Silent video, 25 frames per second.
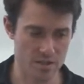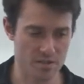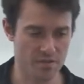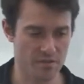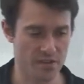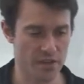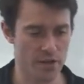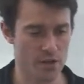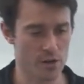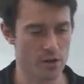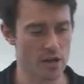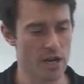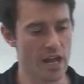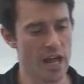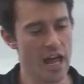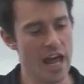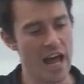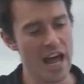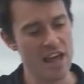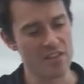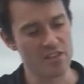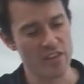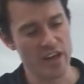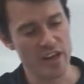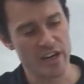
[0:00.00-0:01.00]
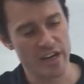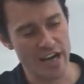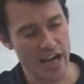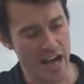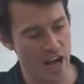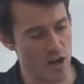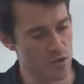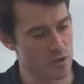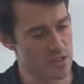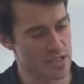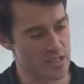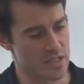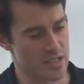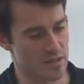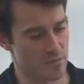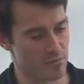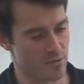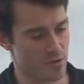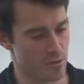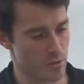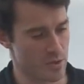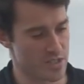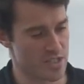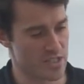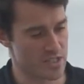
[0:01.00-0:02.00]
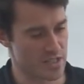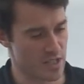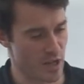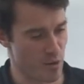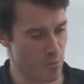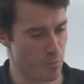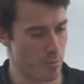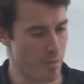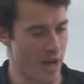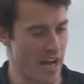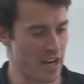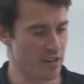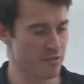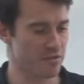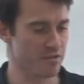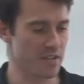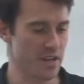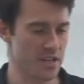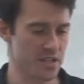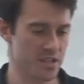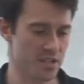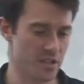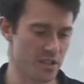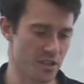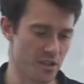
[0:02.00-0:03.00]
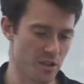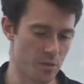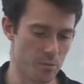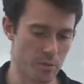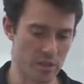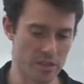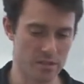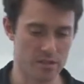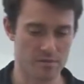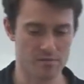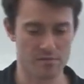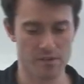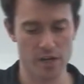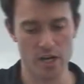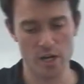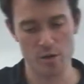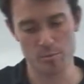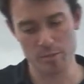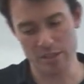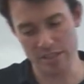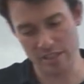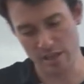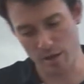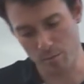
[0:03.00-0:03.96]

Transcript: sphere, and then how this influence is then manifested in the built environment.